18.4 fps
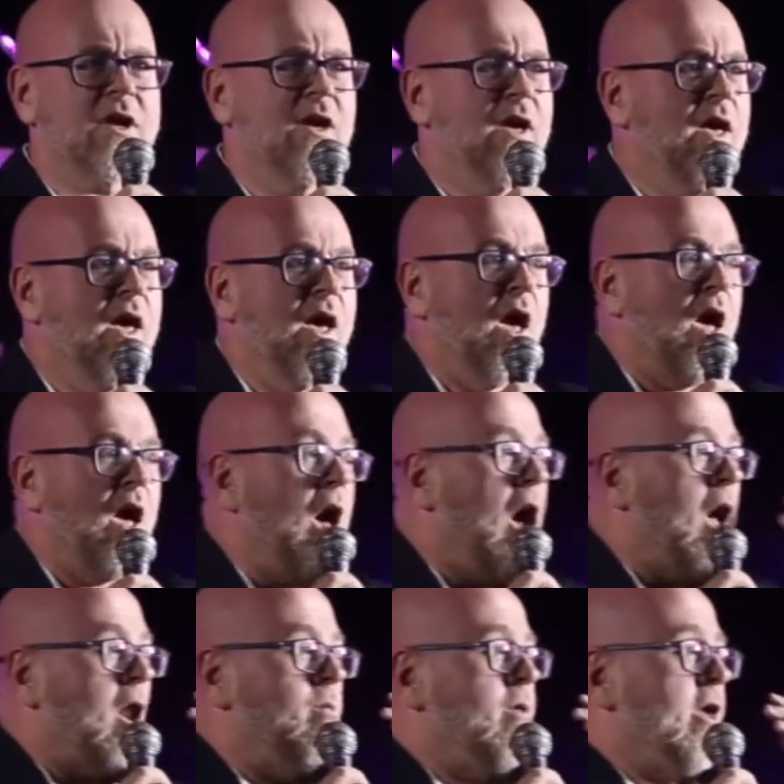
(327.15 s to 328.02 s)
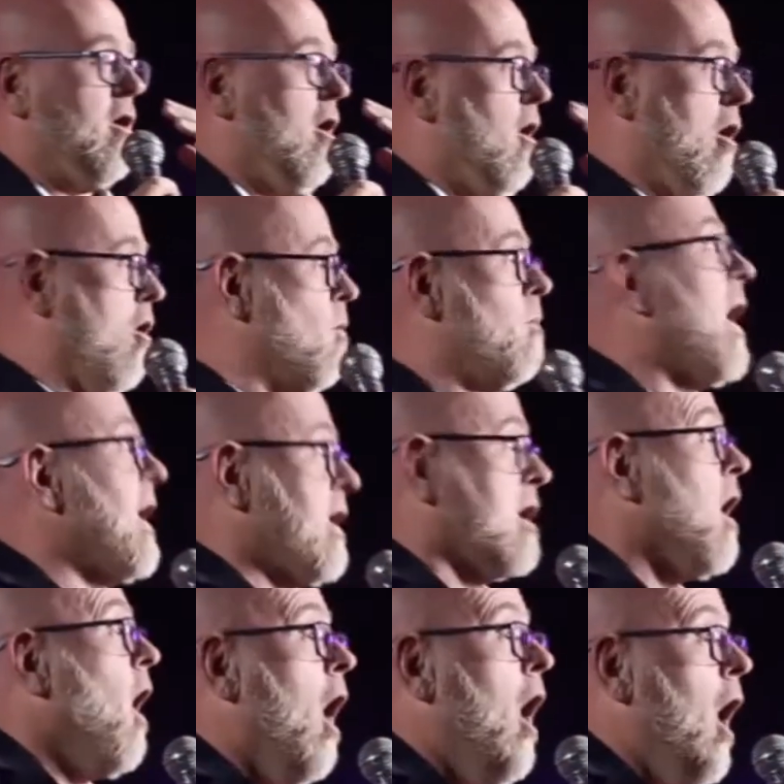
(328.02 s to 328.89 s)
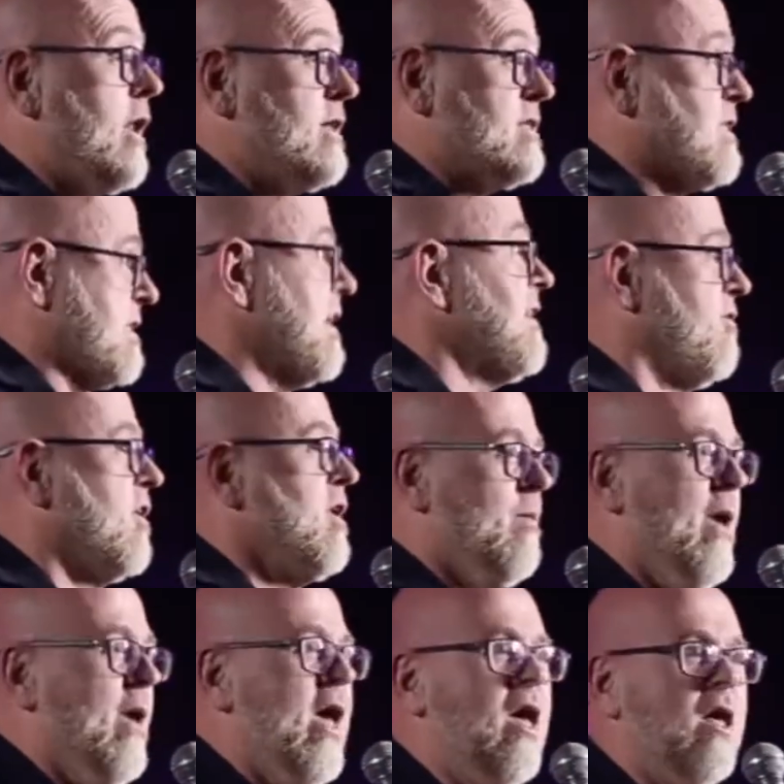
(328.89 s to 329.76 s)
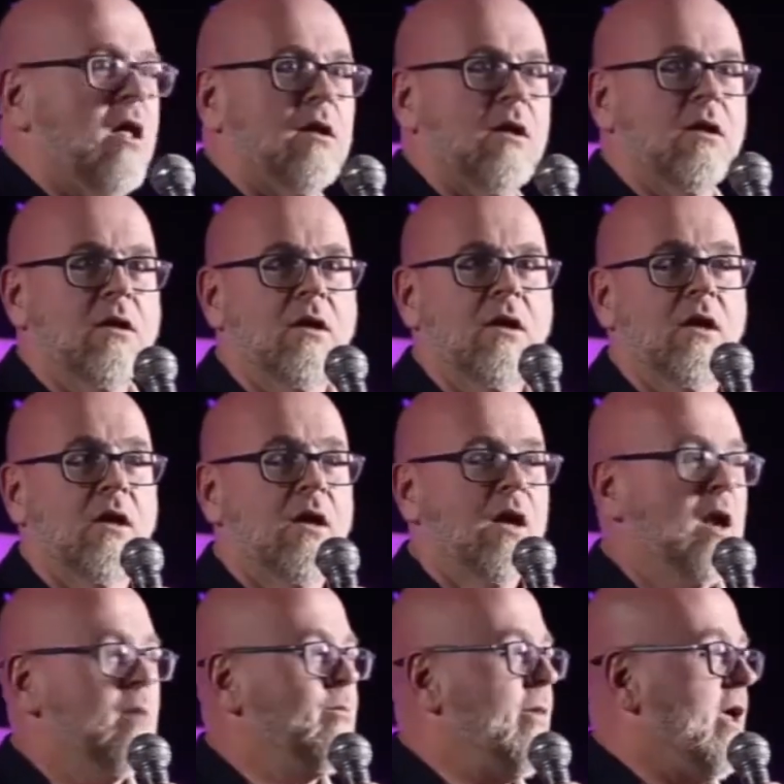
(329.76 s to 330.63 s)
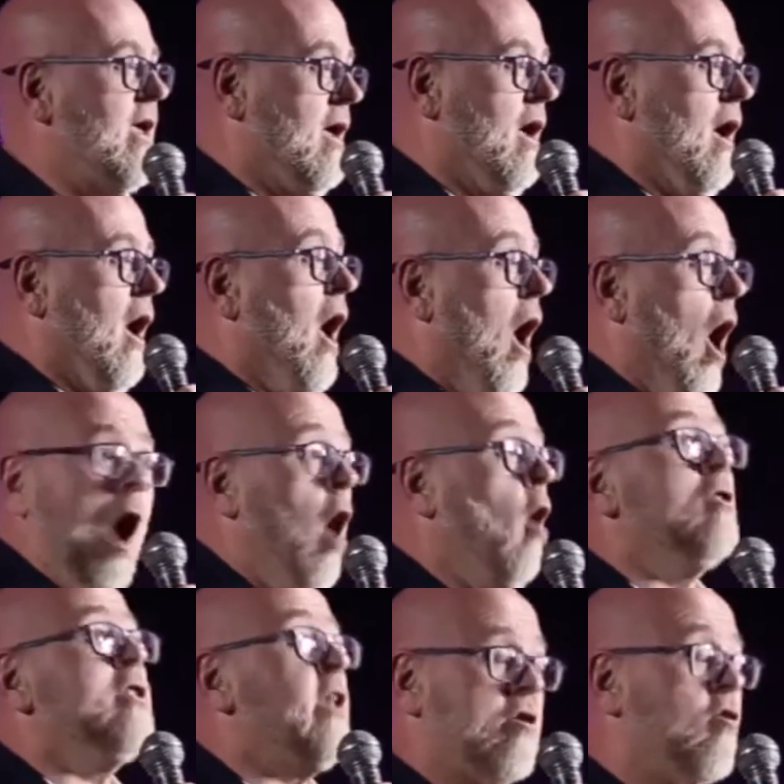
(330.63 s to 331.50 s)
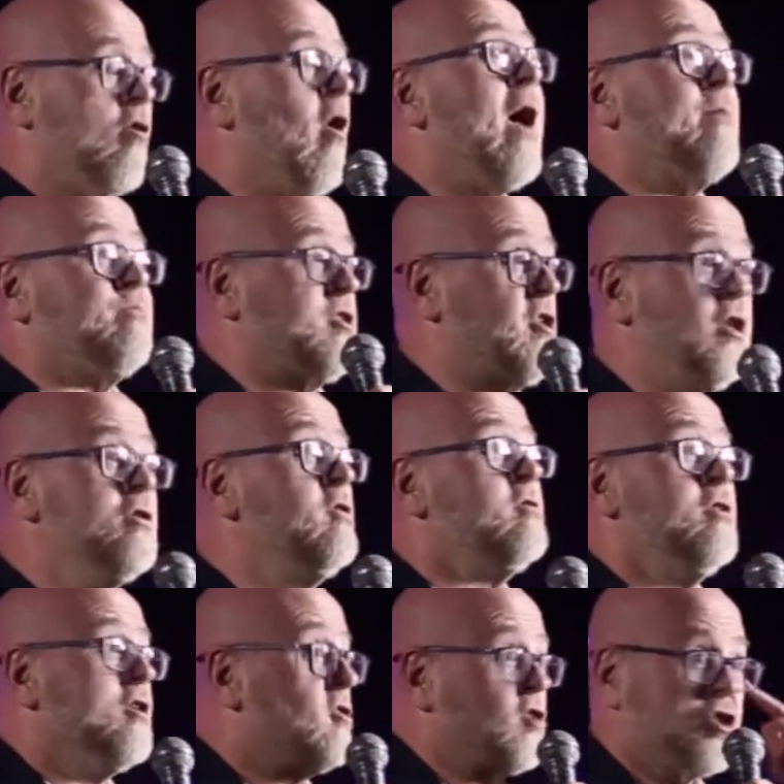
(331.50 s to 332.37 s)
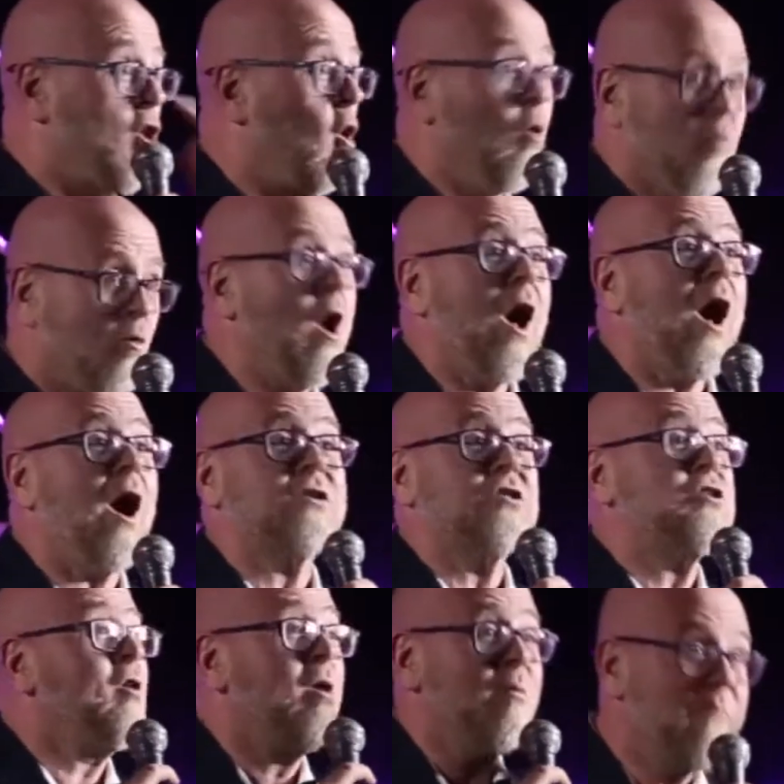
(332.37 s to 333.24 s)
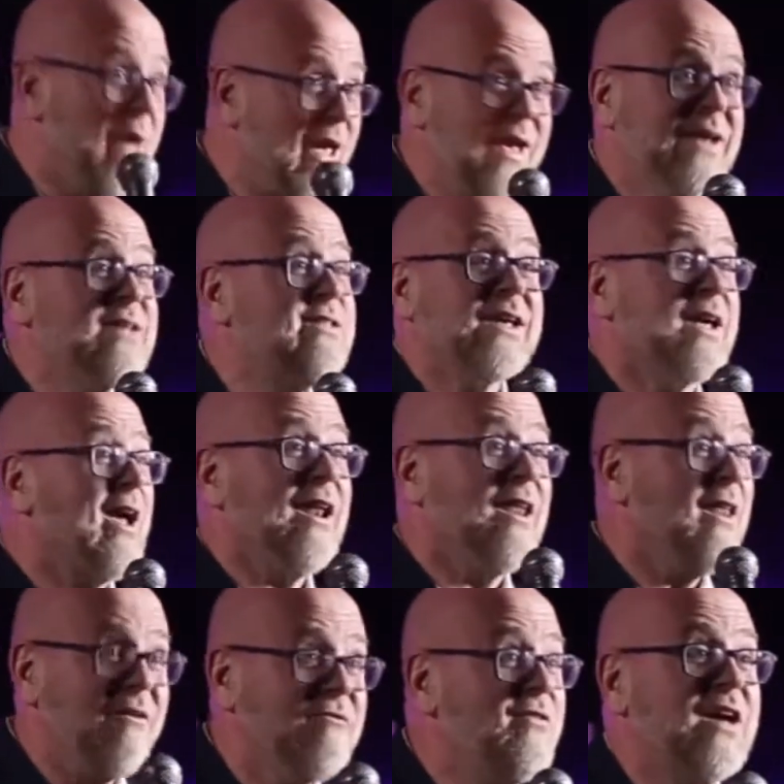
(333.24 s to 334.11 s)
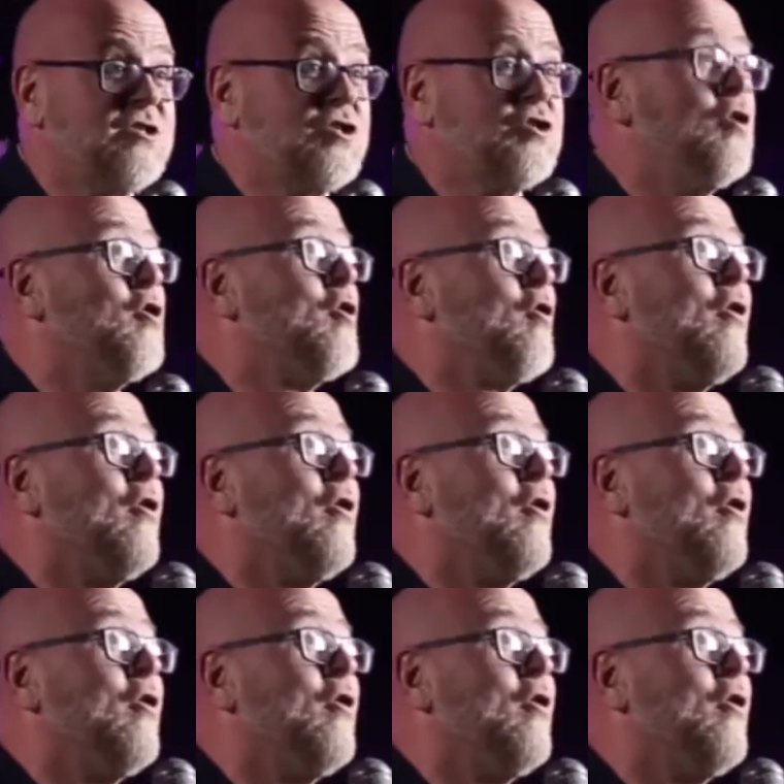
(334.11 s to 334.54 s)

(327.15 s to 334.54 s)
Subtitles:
And I'm like, oh my God, it's Stephen Amell. And I'm like, holy crap, dude, your show rocks. You're amazing. I love that show.